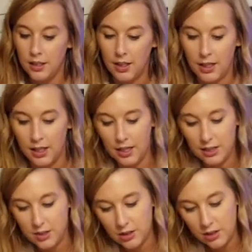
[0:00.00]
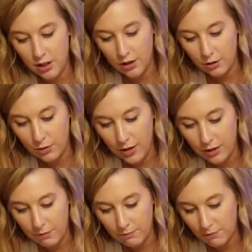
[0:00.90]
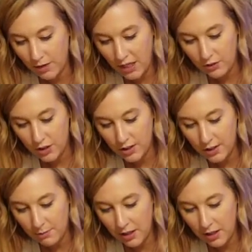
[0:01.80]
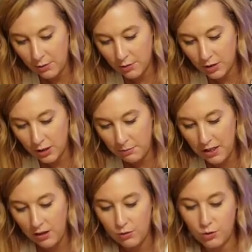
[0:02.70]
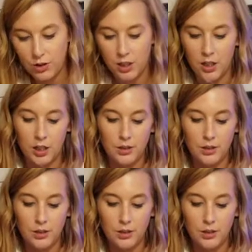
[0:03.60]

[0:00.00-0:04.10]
Yeah, and so it was just something that was really meaningful to her.